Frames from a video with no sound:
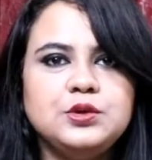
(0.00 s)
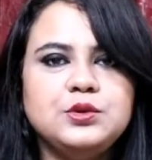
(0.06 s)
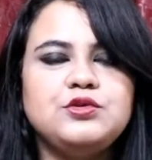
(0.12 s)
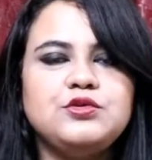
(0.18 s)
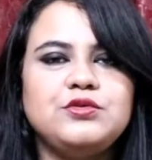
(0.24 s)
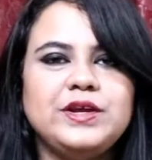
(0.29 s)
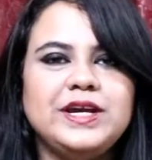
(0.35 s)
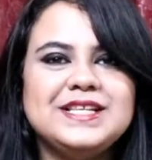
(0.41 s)

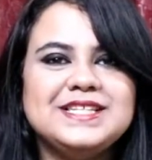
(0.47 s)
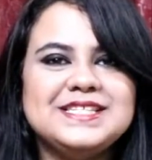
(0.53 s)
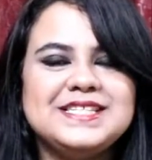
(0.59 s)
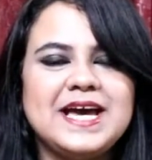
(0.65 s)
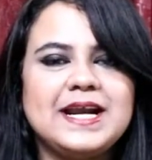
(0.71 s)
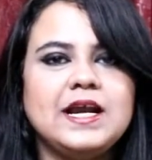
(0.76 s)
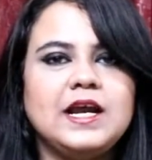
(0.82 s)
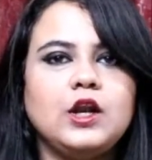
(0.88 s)
nutrients
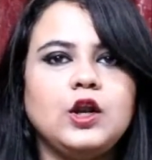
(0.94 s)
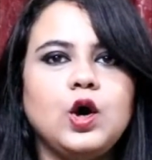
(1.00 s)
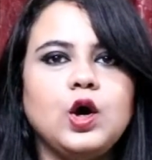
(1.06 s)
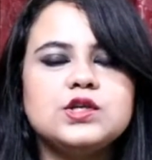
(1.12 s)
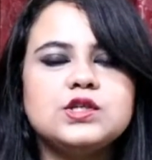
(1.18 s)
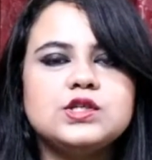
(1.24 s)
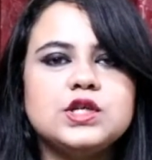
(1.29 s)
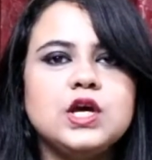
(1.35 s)
that are
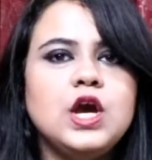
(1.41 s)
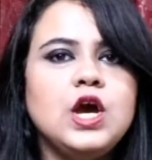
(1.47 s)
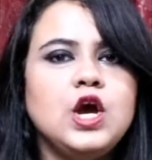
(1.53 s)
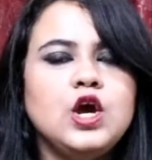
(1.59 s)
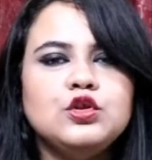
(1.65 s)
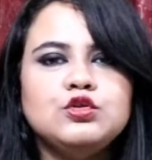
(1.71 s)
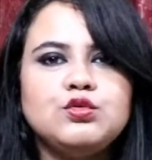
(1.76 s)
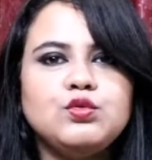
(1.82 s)
lost
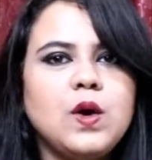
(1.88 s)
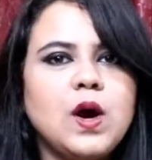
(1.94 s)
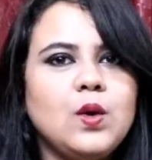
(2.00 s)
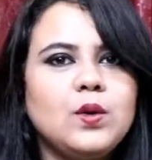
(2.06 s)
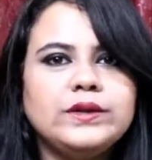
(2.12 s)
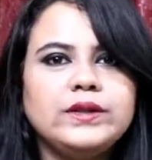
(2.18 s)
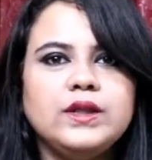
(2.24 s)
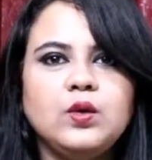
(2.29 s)

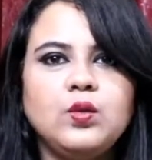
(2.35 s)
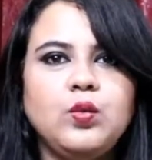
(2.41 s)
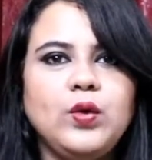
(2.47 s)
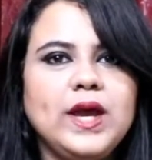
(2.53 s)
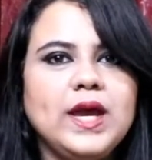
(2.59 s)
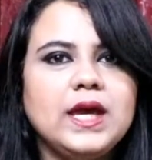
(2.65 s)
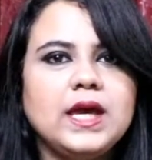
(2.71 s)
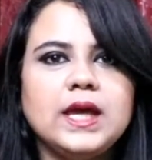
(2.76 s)
throughout the
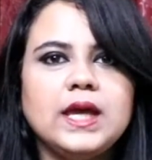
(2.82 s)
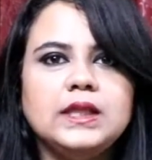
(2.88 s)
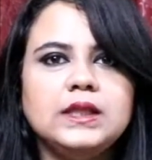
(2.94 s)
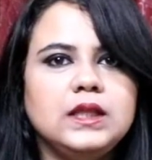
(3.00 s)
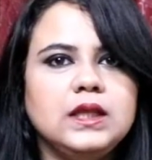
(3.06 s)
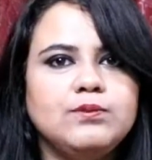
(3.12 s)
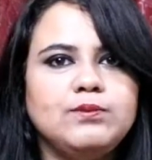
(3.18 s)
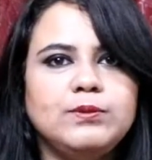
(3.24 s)
week
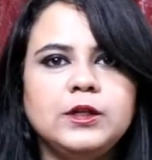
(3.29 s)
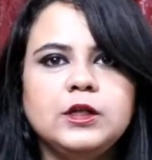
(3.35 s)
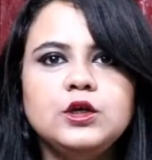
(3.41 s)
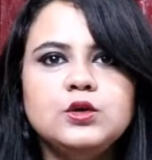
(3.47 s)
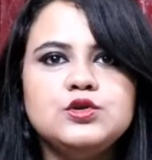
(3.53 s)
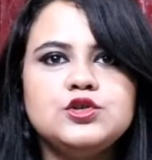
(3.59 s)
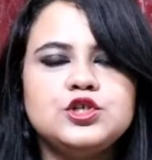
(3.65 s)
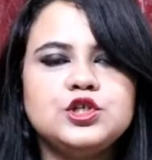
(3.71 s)
in the
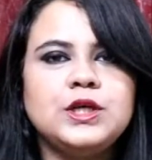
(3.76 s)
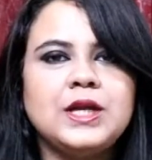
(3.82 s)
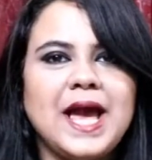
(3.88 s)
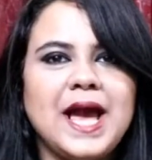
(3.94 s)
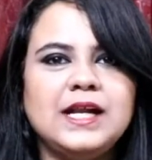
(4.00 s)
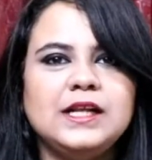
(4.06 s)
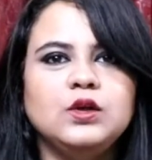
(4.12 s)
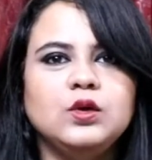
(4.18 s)
pollution
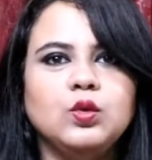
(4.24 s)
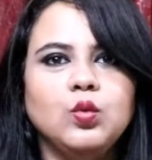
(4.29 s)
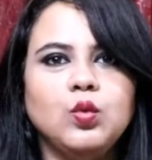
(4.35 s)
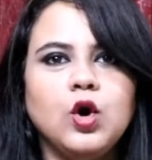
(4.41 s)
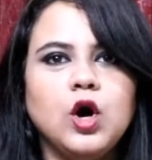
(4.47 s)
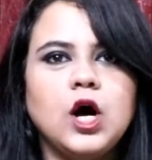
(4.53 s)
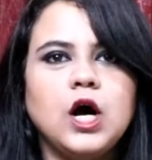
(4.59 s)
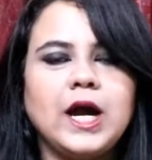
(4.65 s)
and the
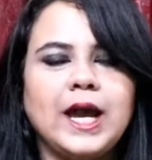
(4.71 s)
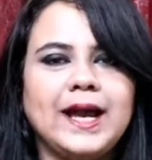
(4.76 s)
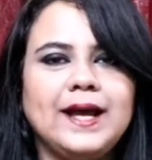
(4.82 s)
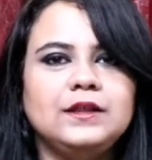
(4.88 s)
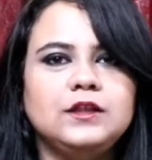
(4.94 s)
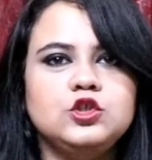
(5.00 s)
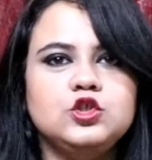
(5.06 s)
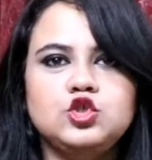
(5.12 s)
work
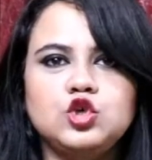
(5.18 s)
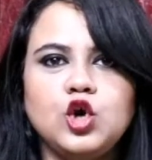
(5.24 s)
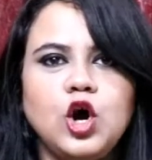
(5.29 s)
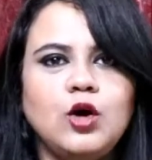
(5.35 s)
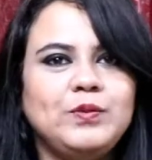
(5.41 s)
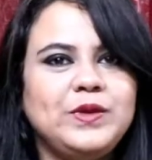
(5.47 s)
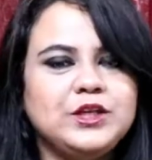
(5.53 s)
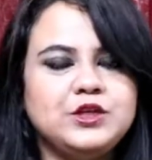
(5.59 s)
and the
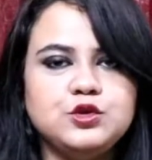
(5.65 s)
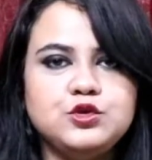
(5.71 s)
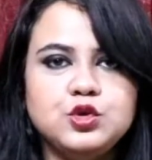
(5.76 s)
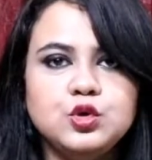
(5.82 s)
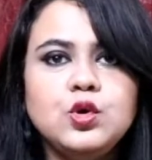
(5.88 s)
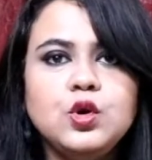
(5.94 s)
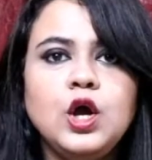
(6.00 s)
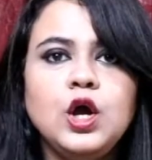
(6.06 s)
job that you
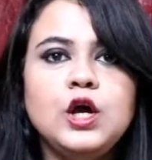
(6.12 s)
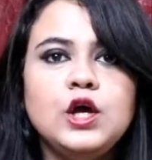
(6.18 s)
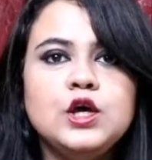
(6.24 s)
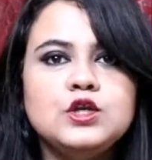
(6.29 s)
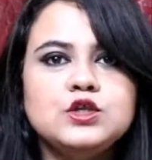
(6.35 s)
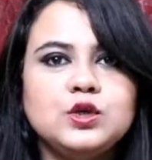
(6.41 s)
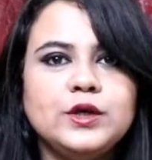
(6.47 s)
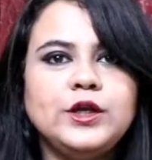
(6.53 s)
do.
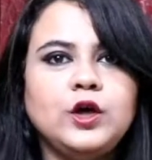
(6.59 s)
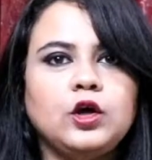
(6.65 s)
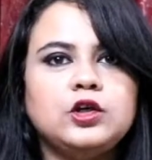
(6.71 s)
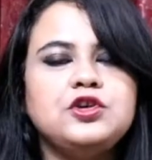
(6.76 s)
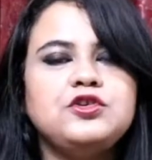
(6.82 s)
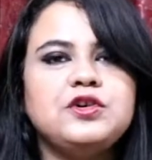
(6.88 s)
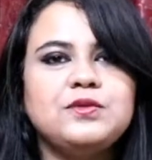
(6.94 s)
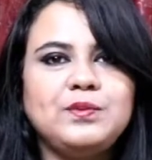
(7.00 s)
So in
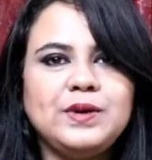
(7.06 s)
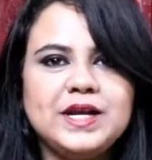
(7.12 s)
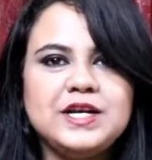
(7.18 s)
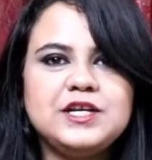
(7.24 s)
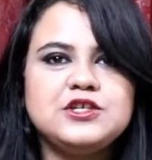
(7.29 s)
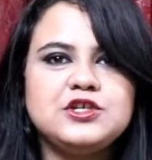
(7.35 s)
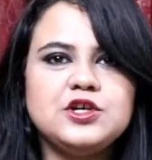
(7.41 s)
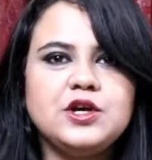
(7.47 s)
order to
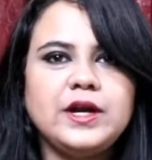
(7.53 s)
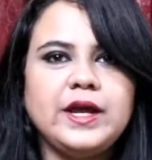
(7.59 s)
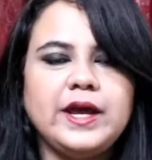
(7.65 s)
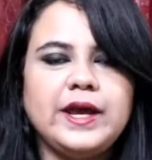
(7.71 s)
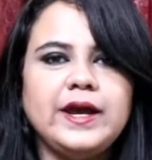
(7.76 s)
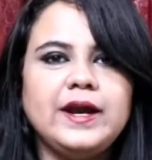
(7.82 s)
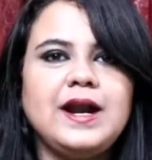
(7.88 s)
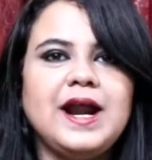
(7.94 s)
replenish your
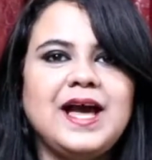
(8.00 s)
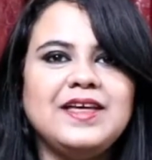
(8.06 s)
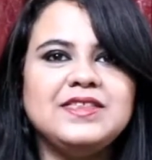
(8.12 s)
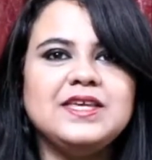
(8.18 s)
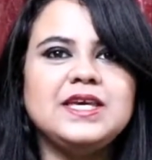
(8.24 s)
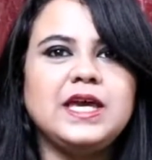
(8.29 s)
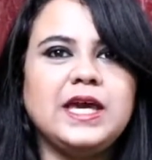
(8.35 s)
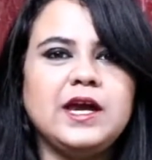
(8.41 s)
hair, I
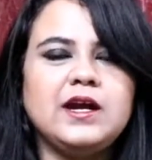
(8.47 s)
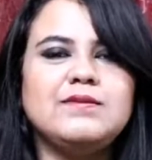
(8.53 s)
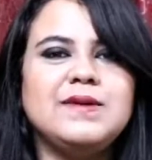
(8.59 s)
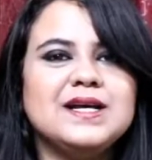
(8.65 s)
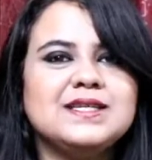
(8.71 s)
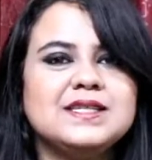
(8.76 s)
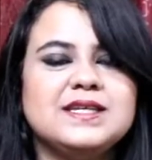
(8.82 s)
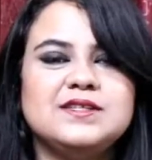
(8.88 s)
think hair
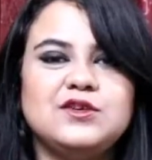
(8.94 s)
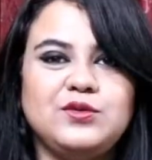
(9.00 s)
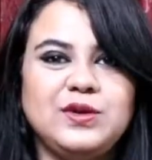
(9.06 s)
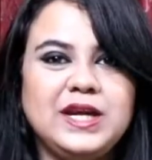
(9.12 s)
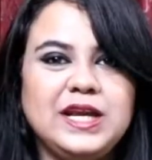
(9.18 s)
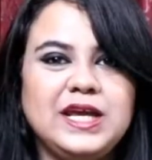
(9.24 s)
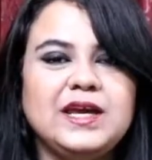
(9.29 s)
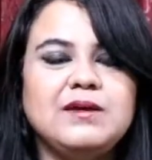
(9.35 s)
mask is a
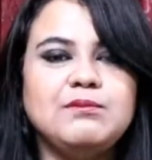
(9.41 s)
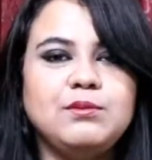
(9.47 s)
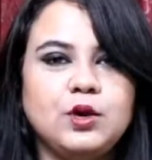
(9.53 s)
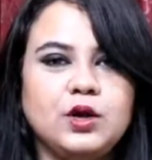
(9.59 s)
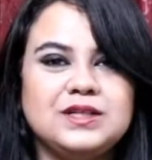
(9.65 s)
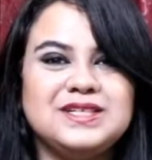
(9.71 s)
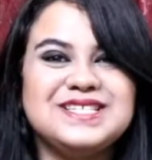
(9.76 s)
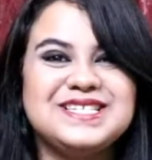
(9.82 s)
really
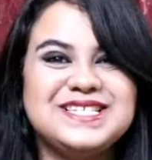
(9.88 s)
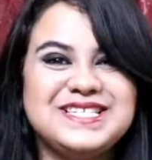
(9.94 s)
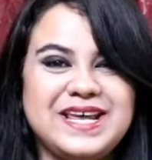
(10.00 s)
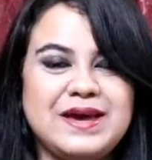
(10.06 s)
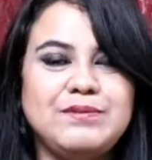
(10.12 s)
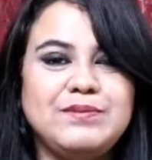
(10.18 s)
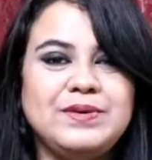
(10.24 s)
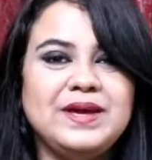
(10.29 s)
important
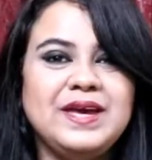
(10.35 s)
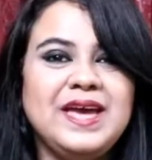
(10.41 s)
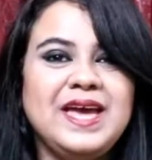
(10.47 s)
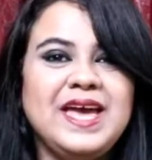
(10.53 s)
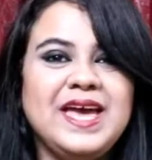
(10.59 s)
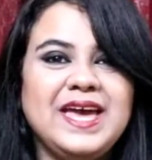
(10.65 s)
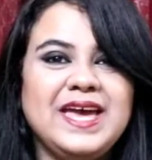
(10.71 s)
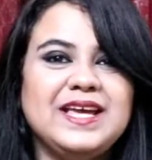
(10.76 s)
step
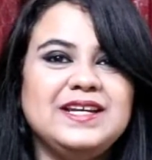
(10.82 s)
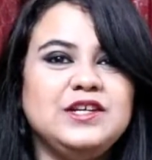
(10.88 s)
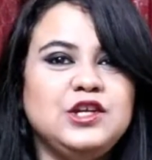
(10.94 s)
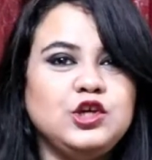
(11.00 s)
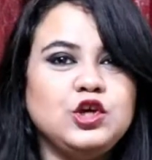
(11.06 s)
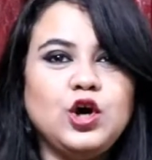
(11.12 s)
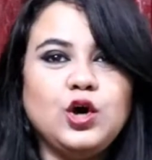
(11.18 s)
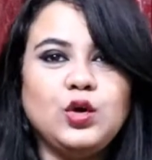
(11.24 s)
in
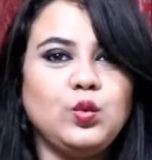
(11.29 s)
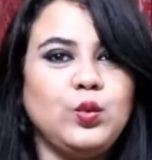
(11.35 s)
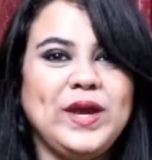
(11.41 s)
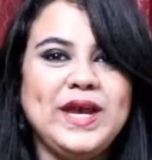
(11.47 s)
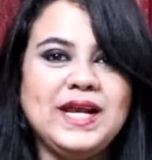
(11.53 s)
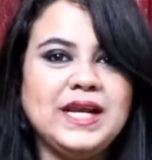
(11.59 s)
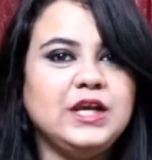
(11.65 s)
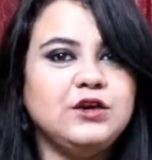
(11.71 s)
your
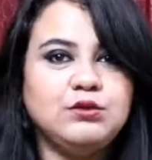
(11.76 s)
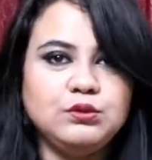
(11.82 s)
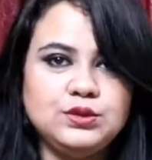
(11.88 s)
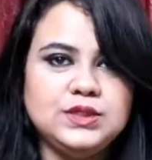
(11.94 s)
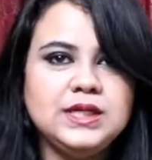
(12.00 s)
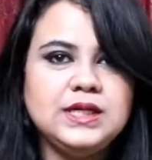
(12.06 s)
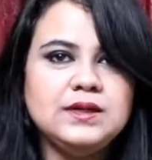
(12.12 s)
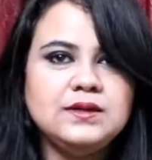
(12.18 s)
weekly
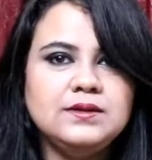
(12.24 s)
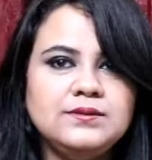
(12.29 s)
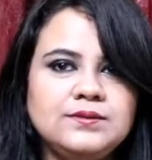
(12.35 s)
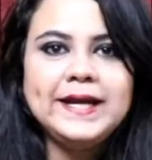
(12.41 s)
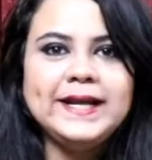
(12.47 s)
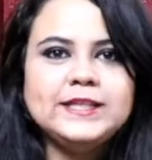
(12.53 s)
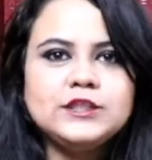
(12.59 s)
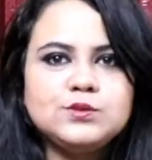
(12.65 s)
routine.
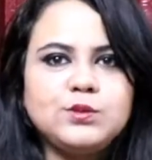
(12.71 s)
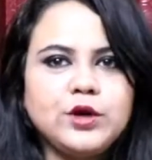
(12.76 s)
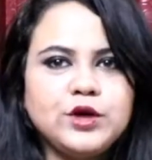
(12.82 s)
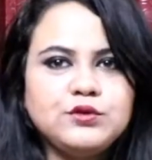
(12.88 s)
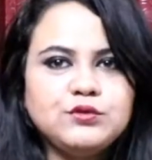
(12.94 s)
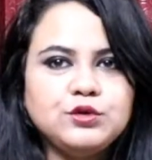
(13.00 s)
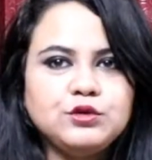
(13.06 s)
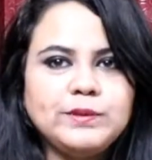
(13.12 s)
Next
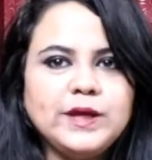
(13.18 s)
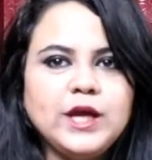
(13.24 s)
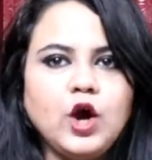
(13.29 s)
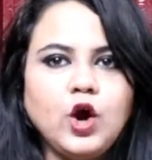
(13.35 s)
point would be